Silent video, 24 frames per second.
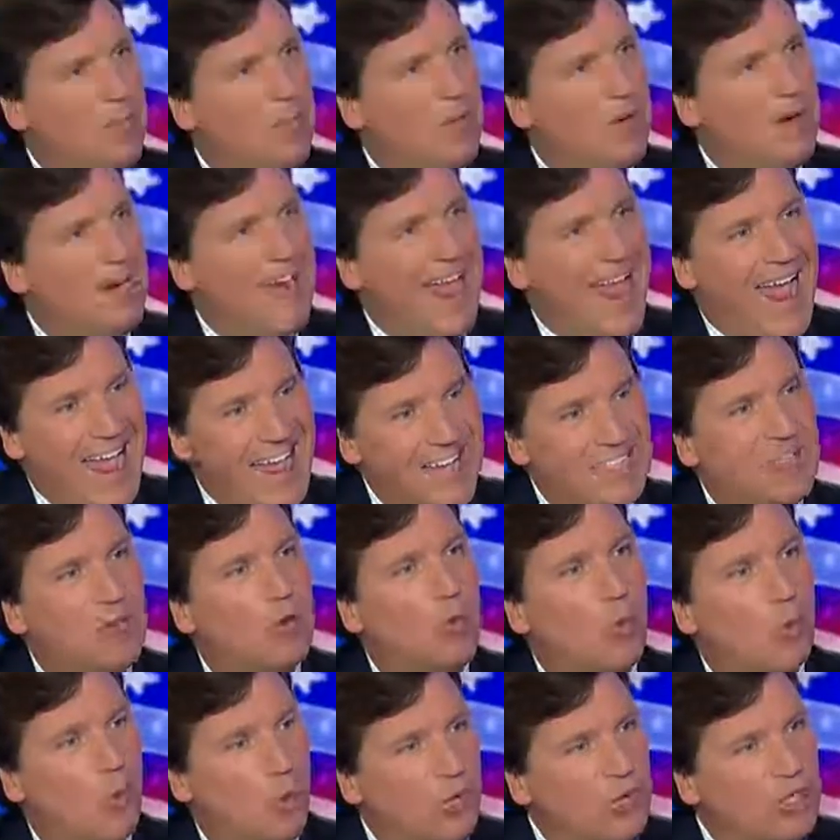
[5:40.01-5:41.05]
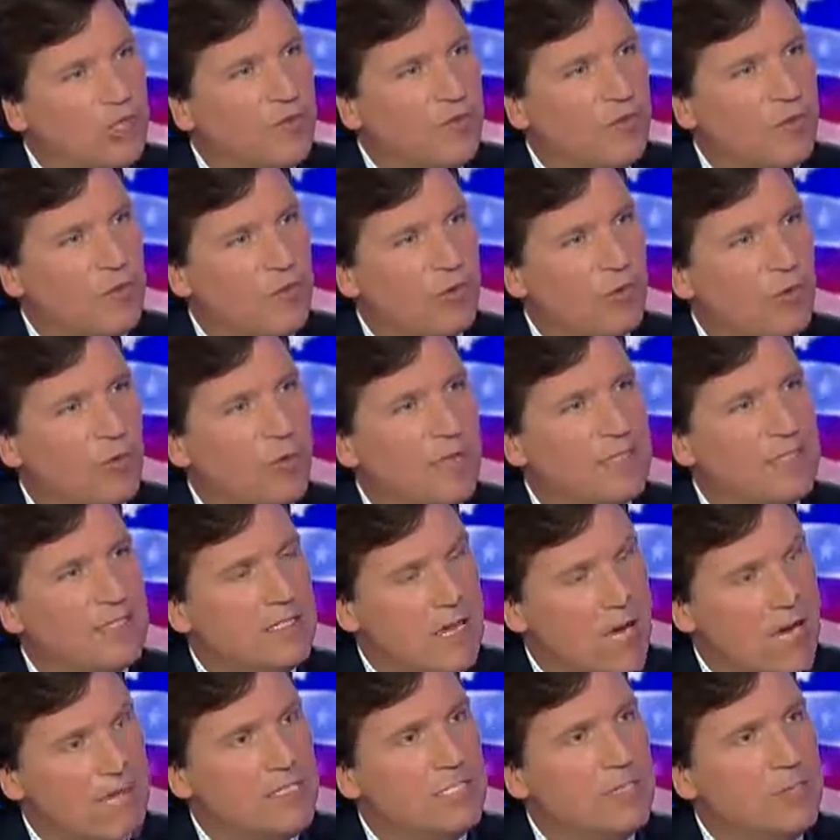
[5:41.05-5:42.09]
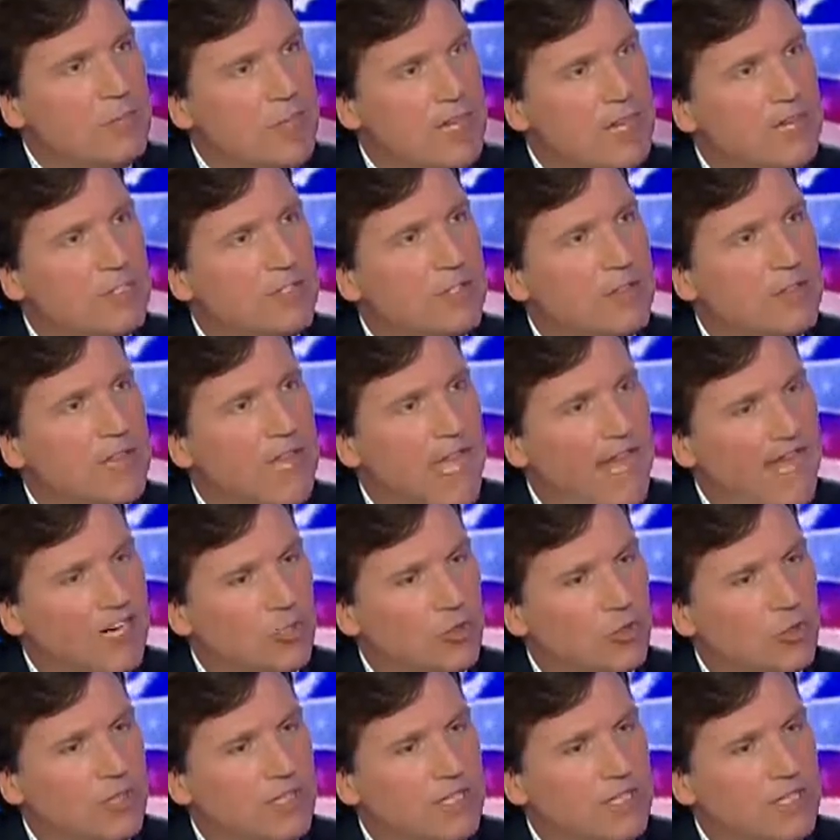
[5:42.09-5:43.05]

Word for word: but it hasn't worked for you. It's not speaking to the actual